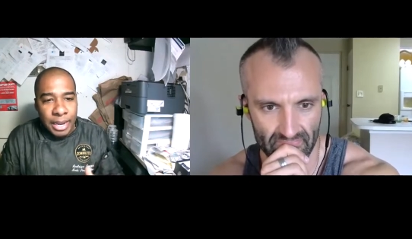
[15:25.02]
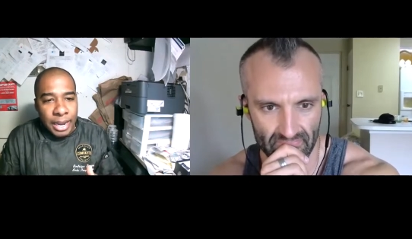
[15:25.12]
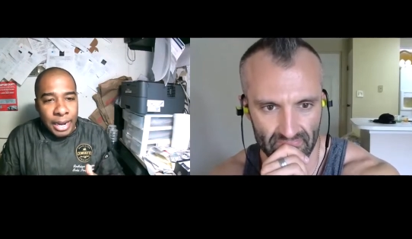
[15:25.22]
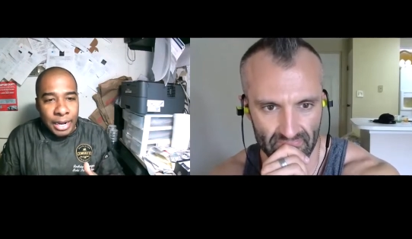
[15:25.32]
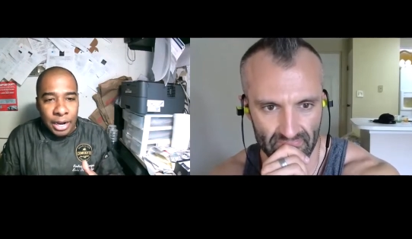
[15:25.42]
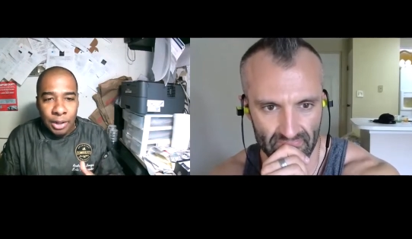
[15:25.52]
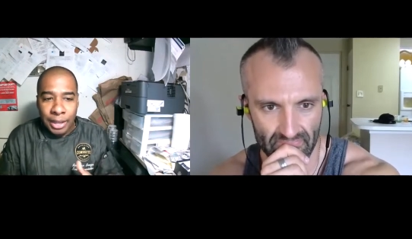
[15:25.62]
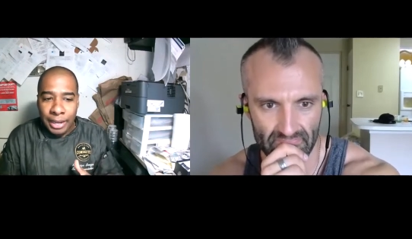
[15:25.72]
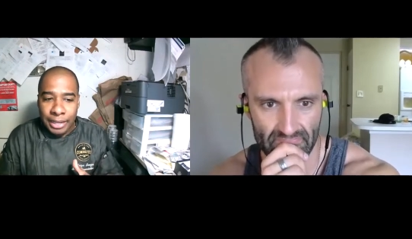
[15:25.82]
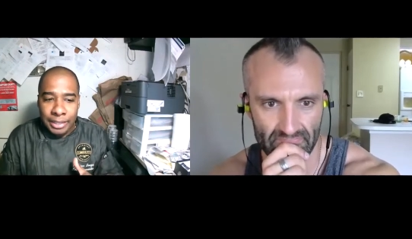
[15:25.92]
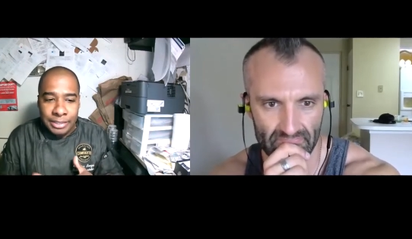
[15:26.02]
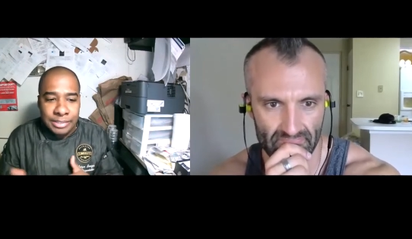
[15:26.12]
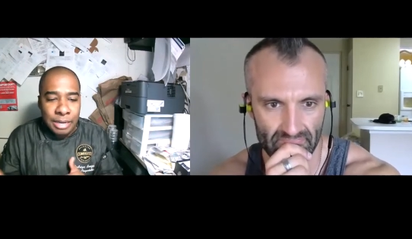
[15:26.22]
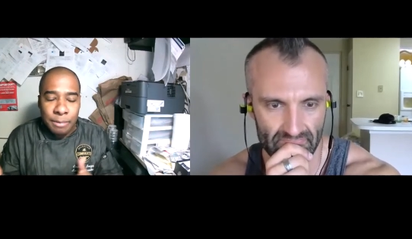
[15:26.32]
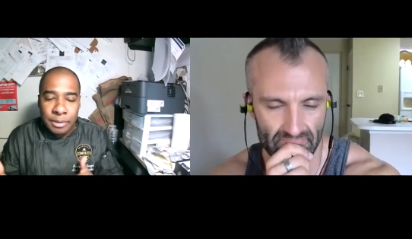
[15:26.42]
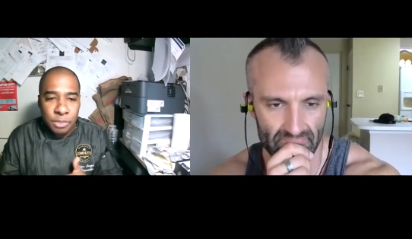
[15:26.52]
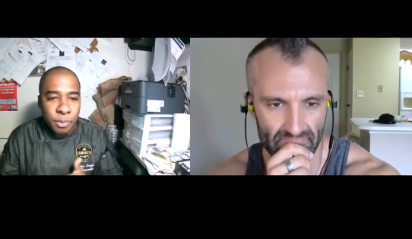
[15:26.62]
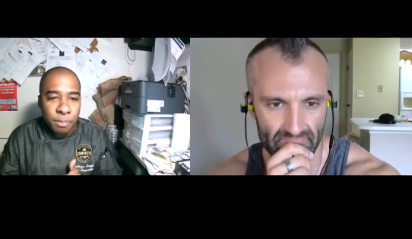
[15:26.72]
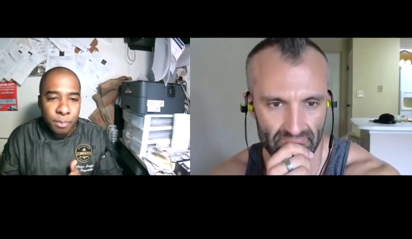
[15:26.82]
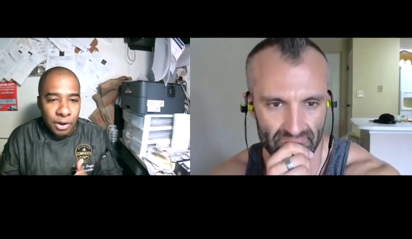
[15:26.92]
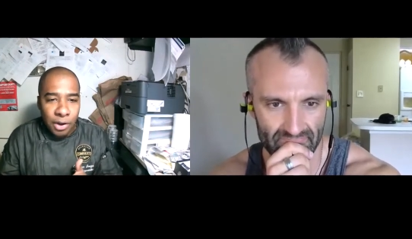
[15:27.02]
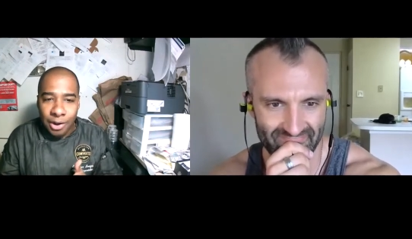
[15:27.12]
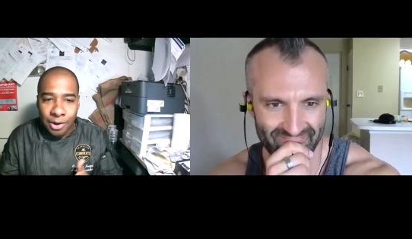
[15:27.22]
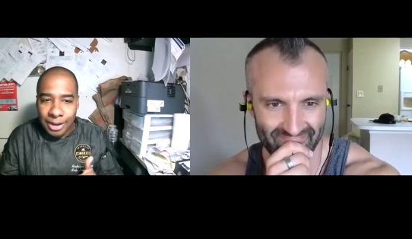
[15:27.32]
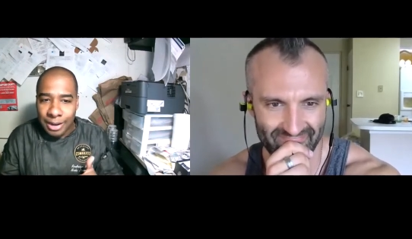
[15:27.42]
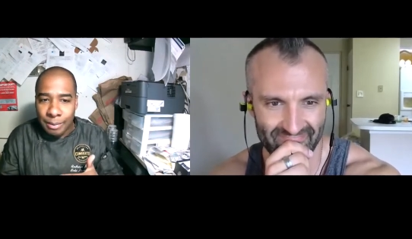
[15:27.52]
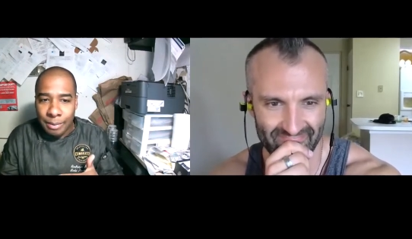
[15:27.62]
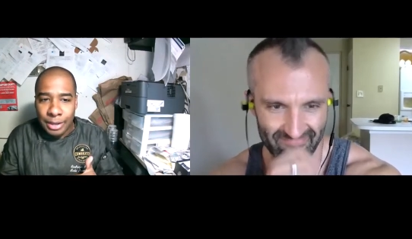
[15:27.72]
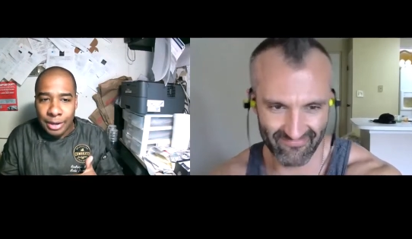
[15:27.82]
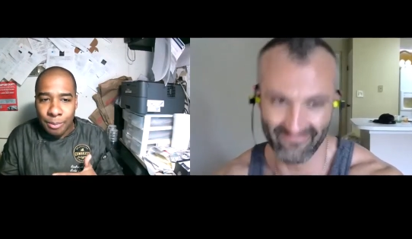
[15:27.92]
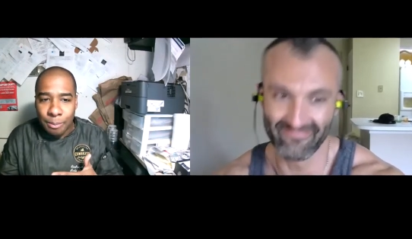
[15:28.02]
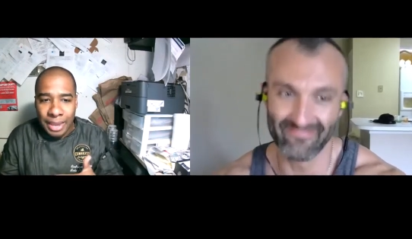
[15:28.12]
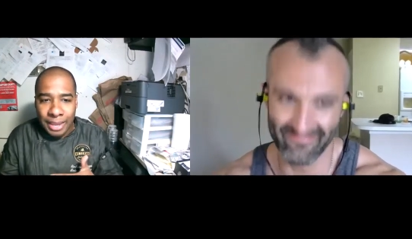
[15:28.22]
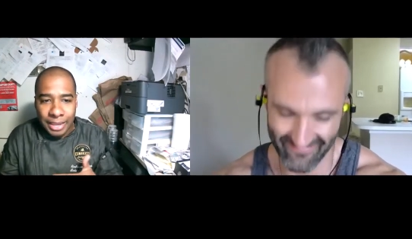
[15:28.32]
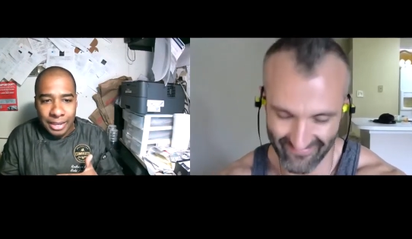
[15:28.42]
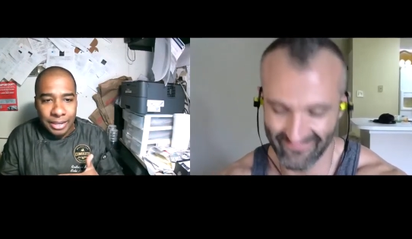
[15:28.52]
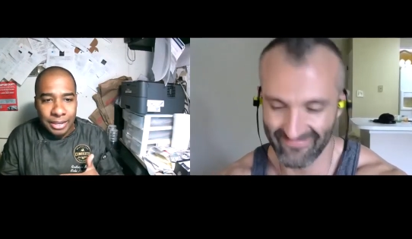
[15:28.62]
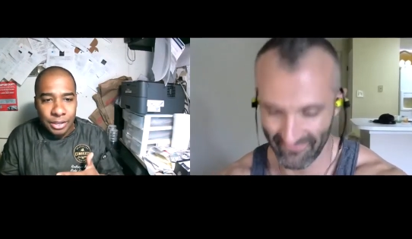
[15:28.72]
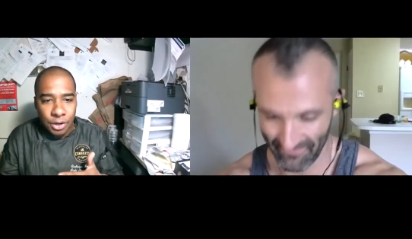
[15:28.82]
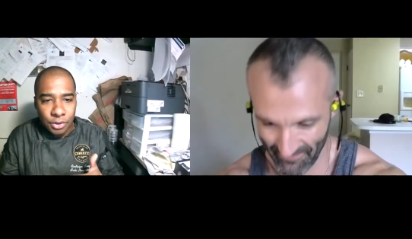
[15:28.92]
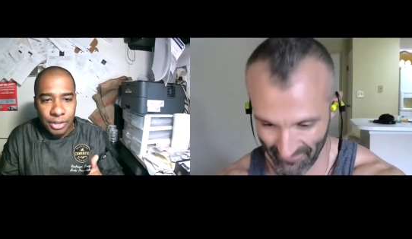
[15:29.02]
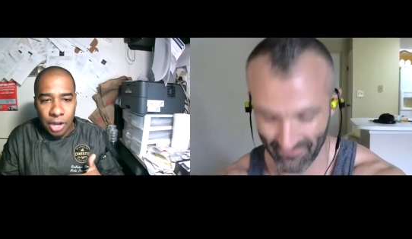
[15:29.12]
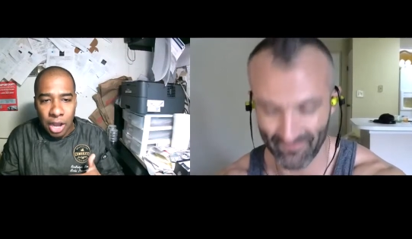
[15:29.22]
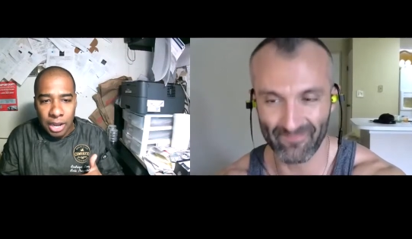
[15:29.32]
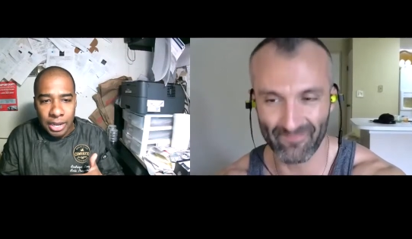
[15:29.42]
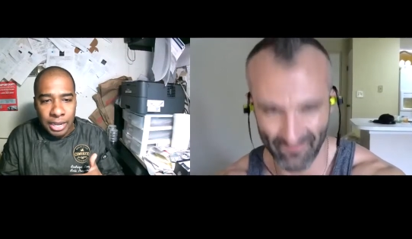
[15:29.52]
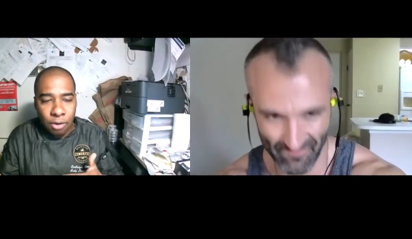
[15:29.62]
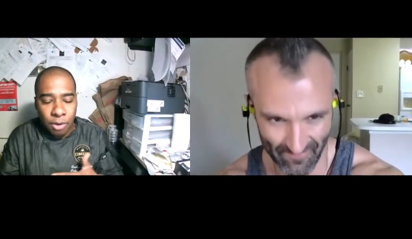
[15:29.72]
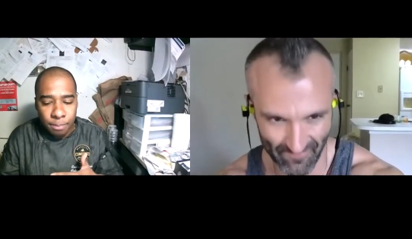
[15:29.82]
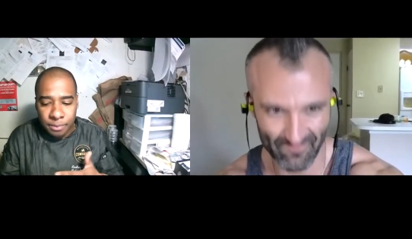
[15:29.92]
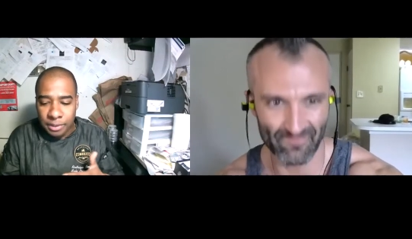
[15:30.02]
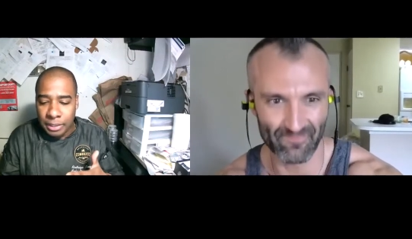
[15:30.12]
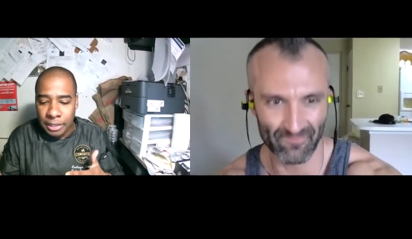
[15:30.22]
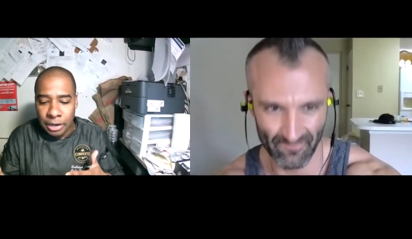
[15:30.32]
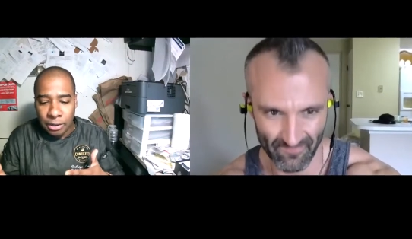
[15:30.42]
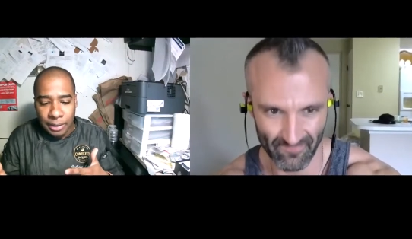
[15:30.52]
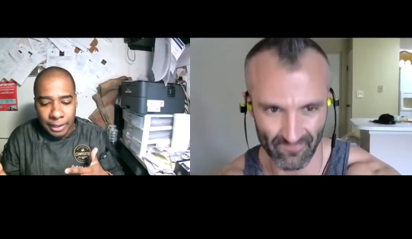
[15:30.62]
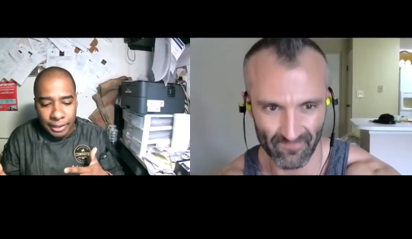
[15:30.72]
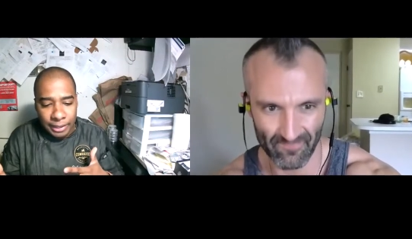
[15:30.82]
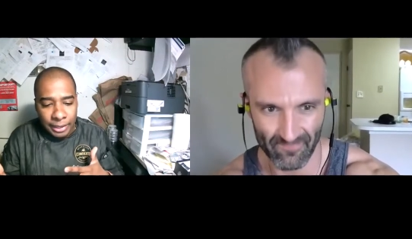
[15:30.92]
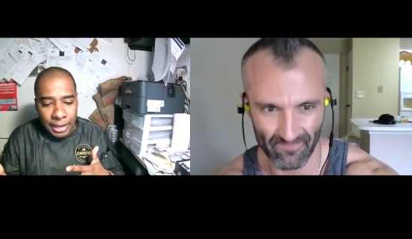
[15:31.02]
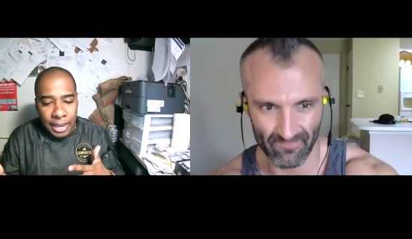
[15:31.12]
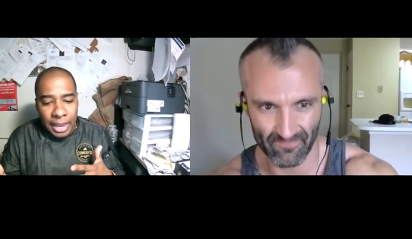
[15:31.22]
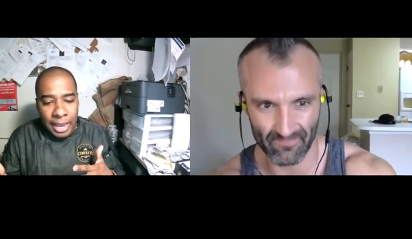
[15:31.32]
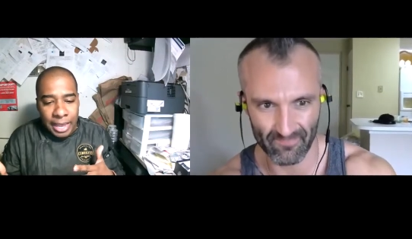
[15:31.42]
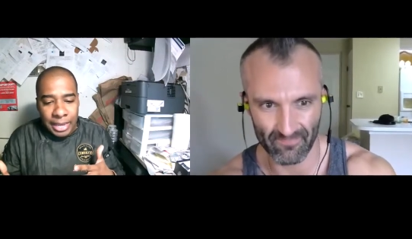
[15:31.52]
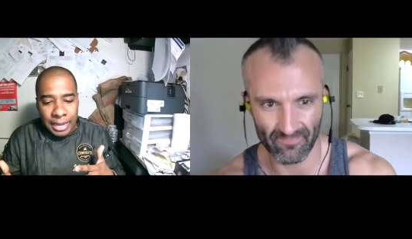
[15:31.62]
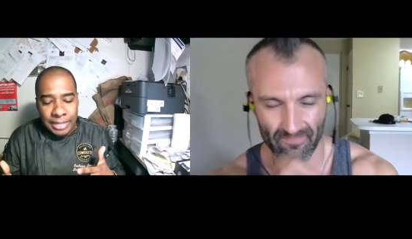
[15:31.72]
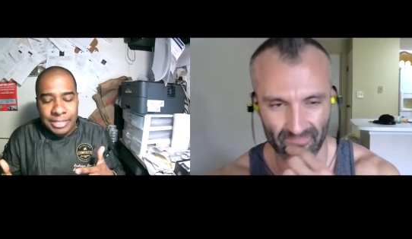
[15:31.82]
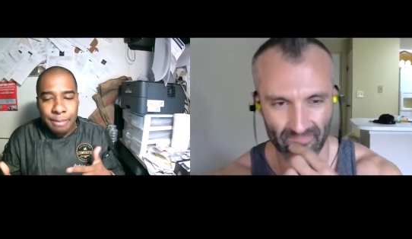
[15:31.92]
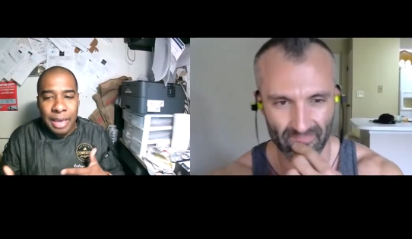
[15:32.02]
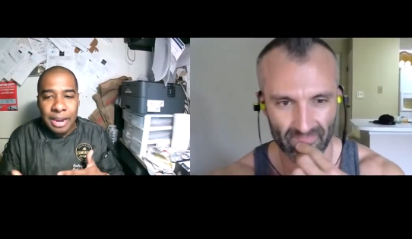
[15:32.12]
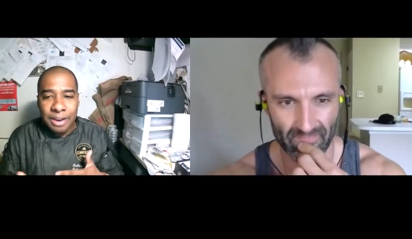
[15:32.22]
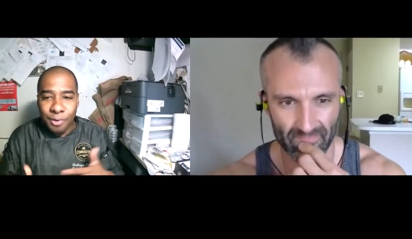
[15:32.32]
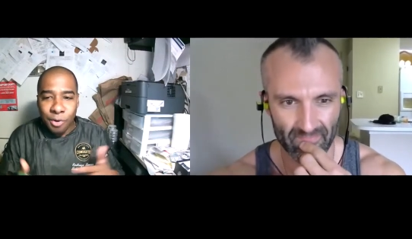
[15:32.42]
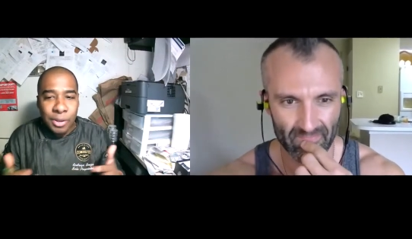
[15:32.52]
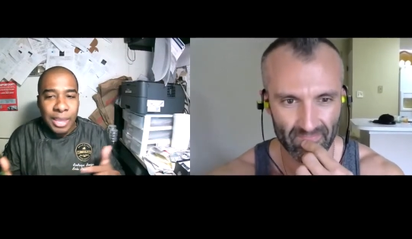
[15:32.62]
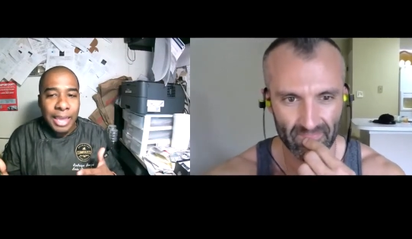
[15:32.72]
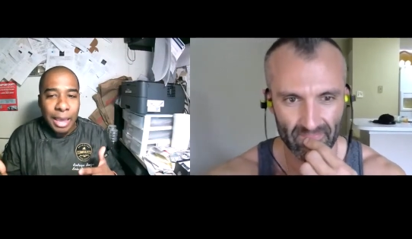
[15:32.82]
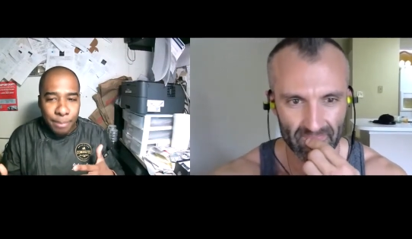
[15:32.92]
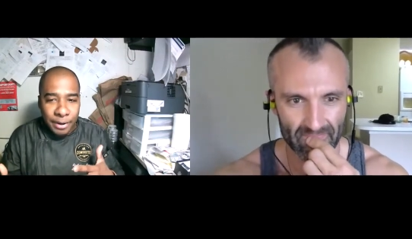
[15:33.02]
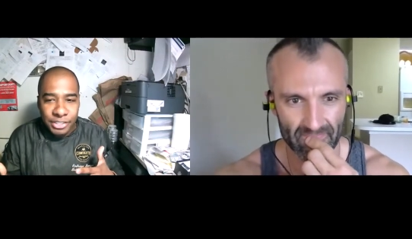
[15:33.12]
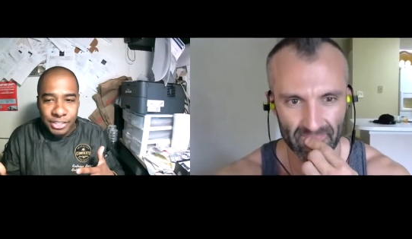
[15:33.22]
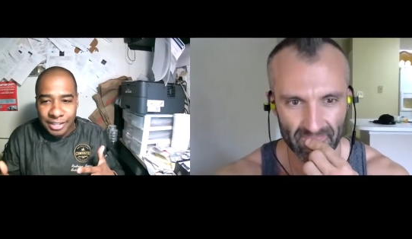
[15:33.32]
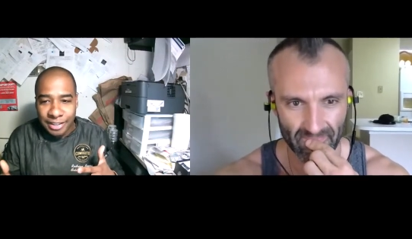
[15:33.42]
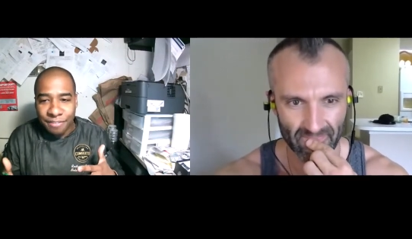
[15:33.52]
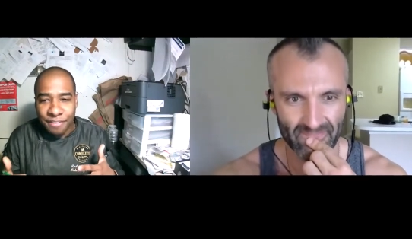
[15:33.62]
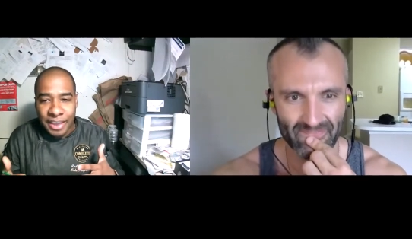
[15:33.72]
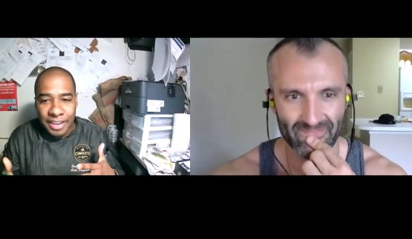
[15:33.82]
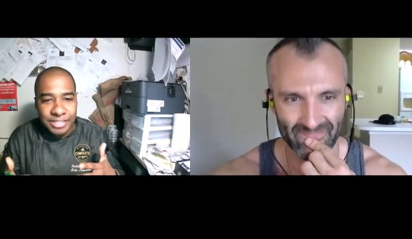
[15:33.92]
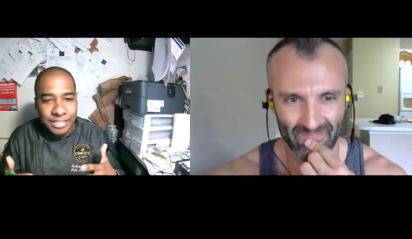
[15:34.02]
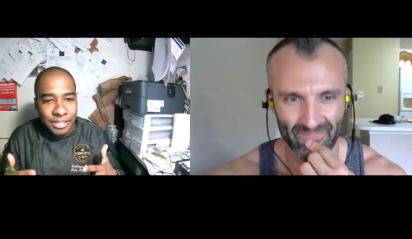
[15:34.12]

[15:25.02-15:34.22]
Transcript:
Speaker 1: you know, like, some of these people are not going to, you know, make it. You know, they're not equipped, you know, like, and it's a matter of who can get punched in the face, you